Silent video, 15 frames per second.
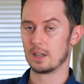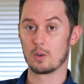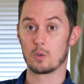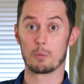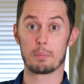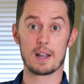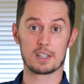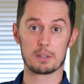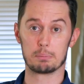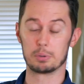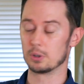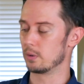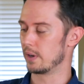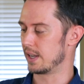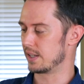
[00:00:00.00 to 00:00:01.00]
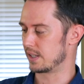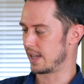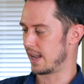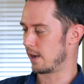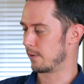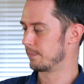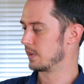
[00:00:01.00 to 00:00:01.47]
We're back to Blu-rays
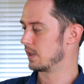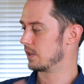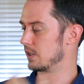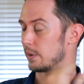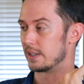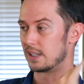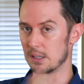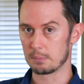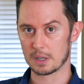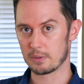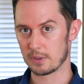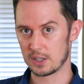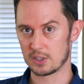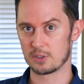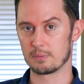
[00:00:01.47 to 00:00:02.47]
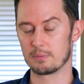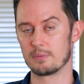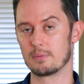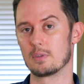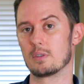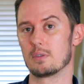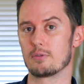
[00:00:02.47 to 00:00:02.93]
now. So I need my
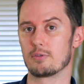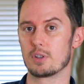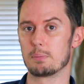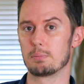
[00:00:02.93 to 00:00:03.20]
region-free